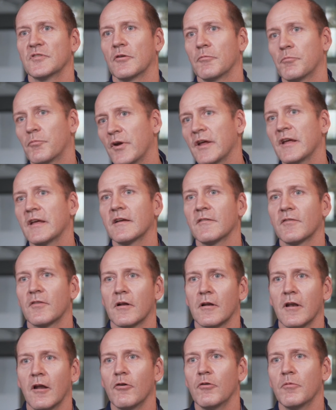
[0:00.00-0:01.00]
so bringing
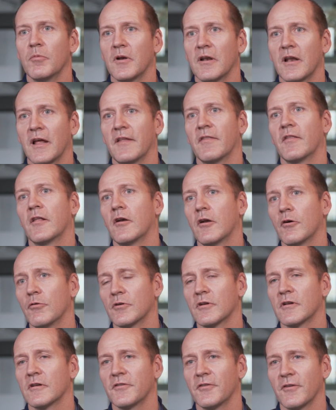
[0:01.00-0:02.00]
the global and the local